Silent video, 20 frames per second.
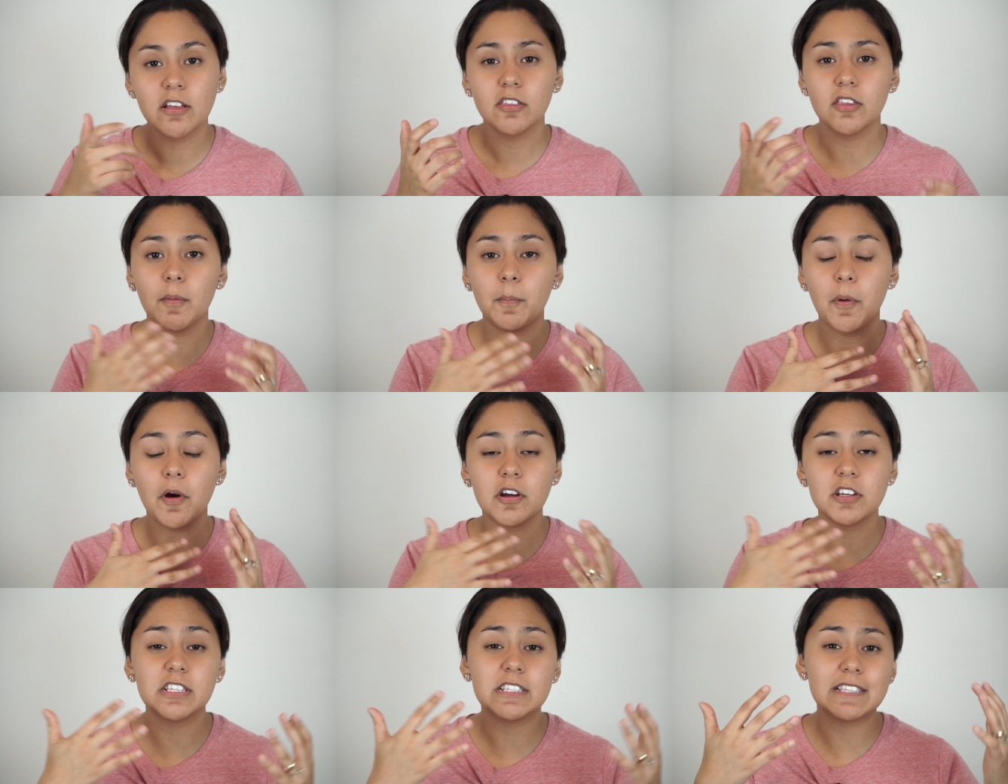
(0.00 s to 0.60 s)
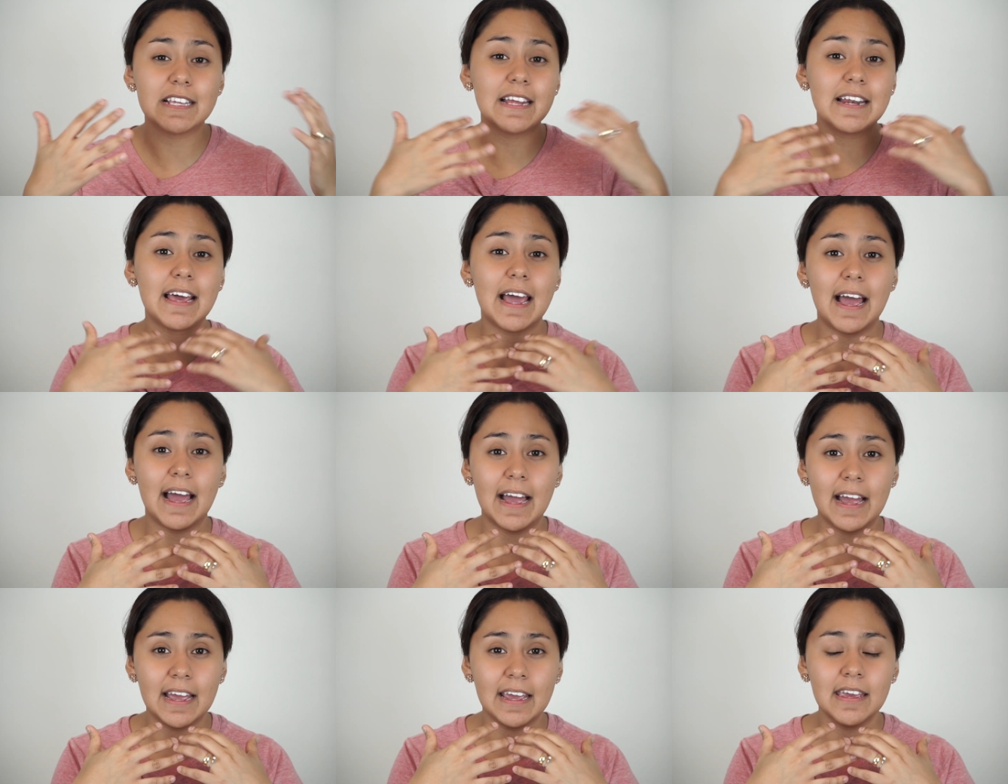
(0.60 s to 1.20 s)
the parts that
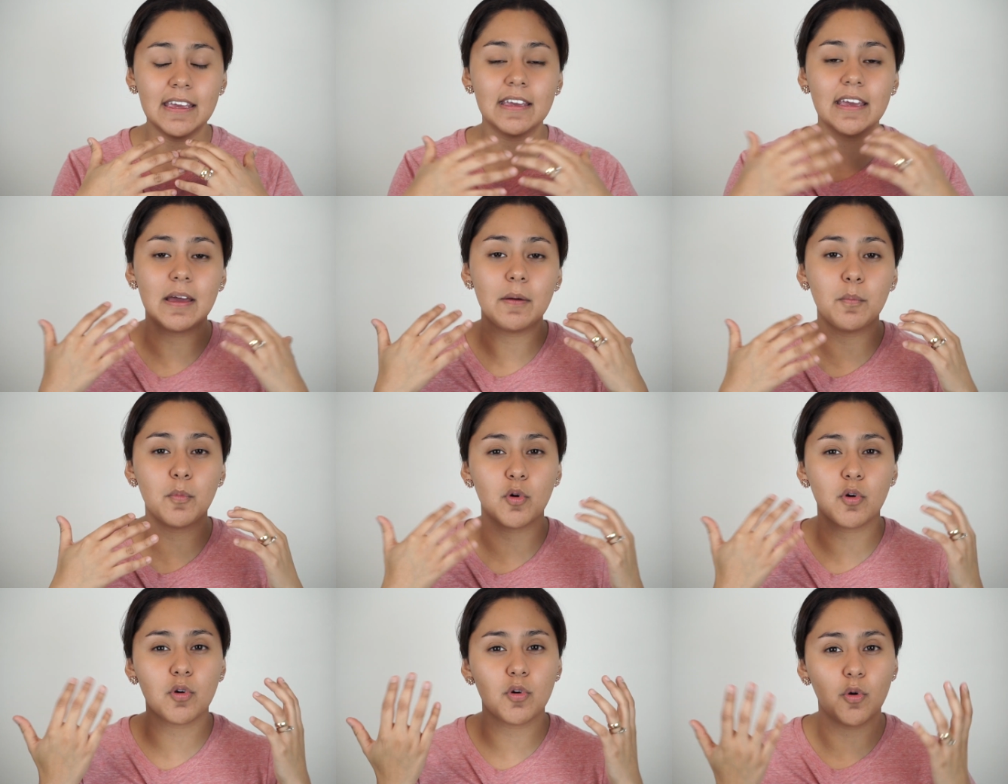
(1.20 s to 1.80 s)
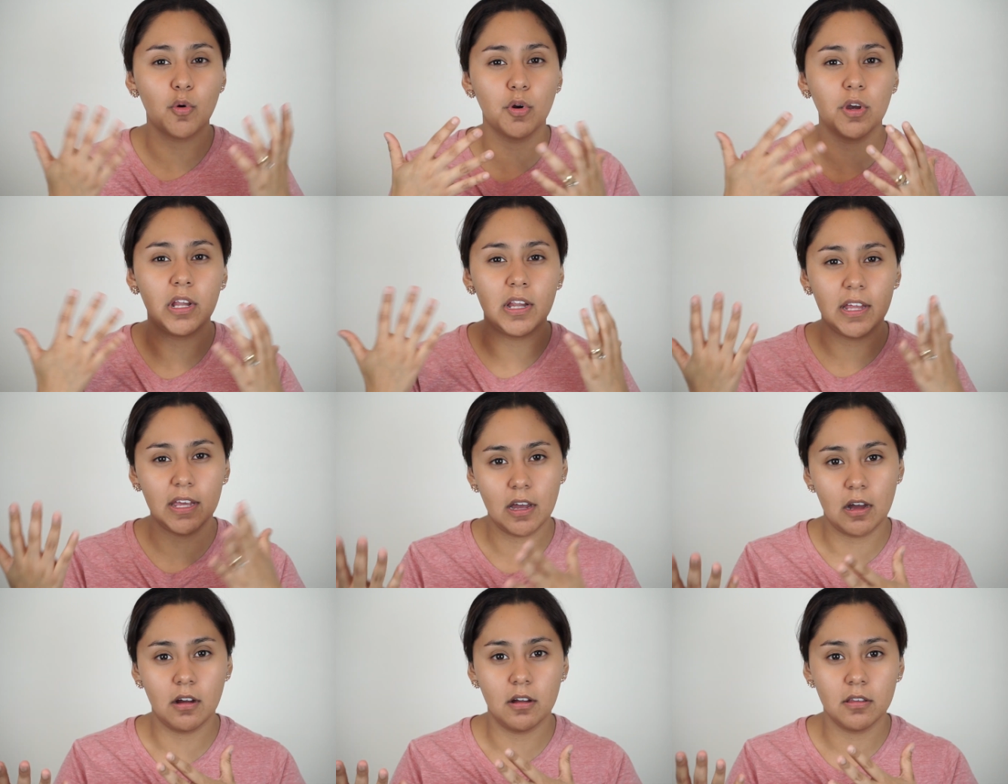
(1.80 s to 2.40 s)
I get more
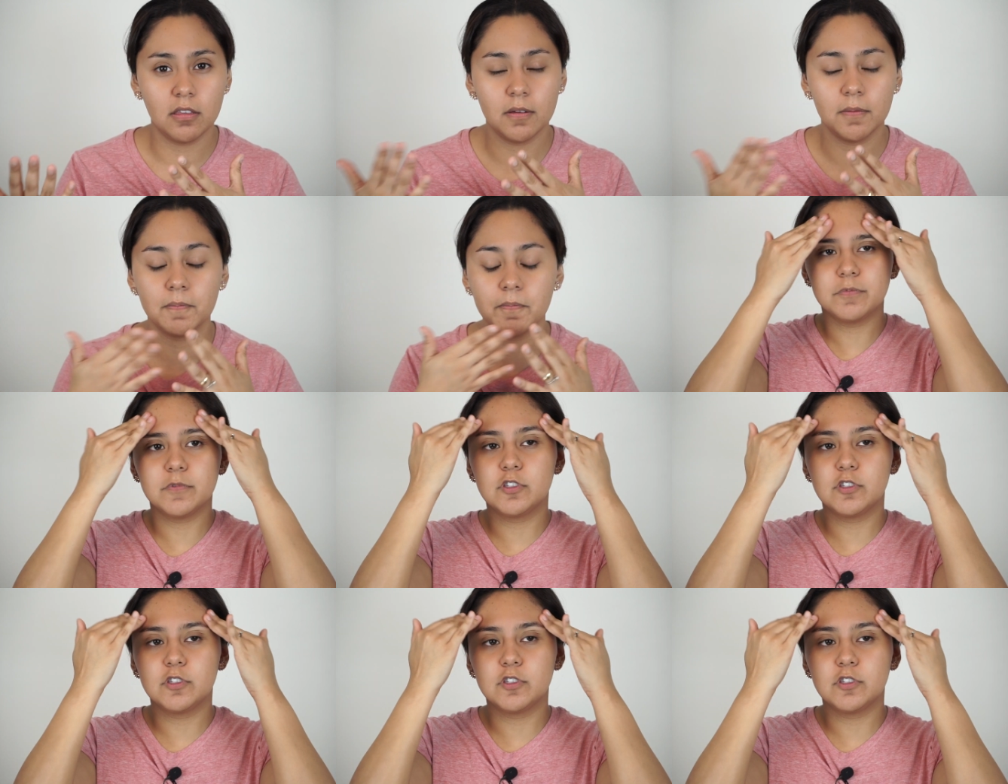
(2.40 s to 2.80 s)
oily on.